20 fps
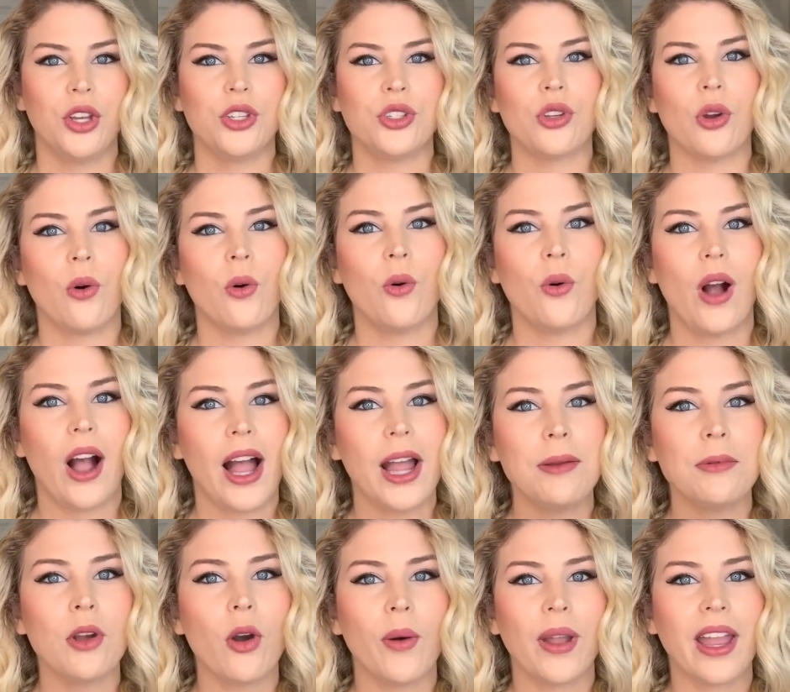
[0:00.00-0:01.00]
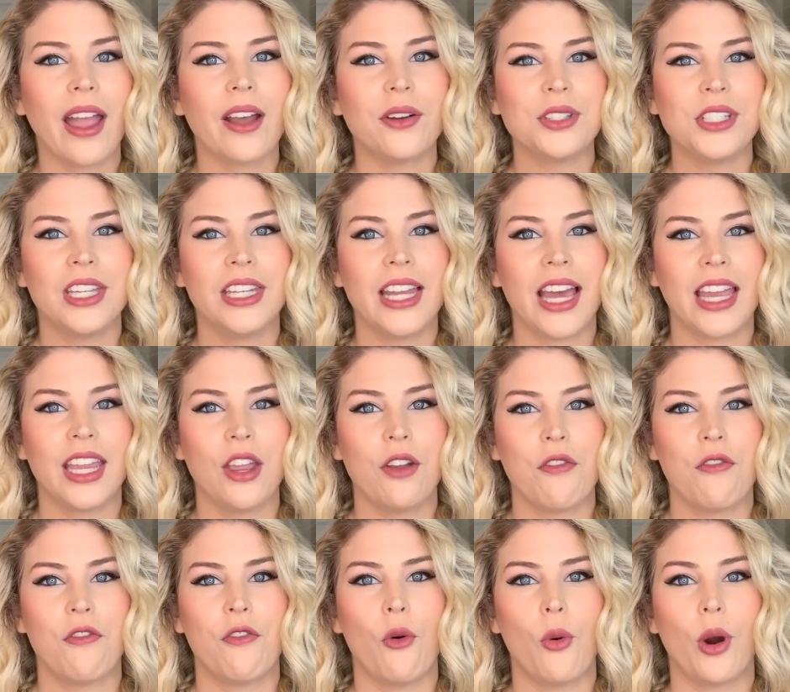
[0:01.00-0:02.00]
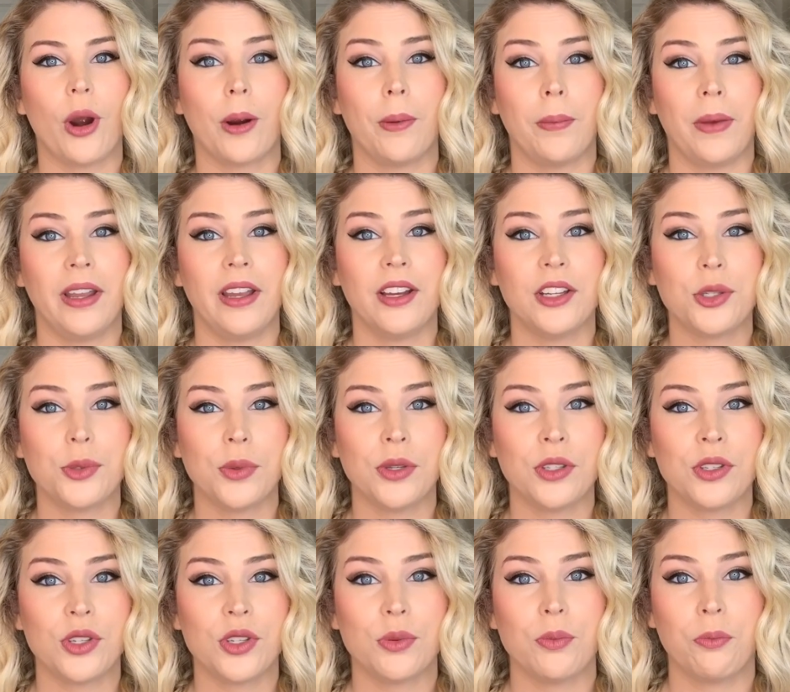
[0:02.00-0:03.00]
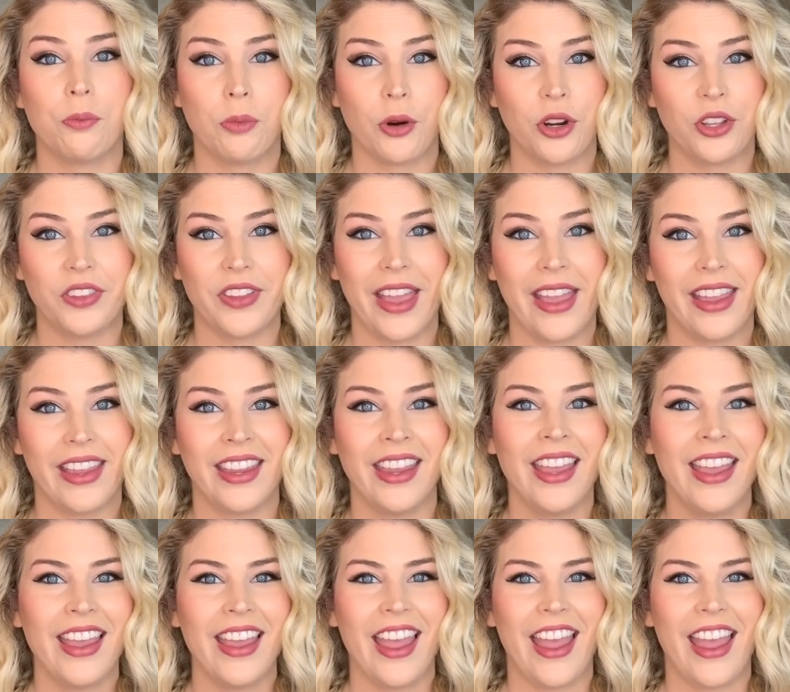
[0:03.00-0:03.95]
So I'm going out tonight for my husband's birthday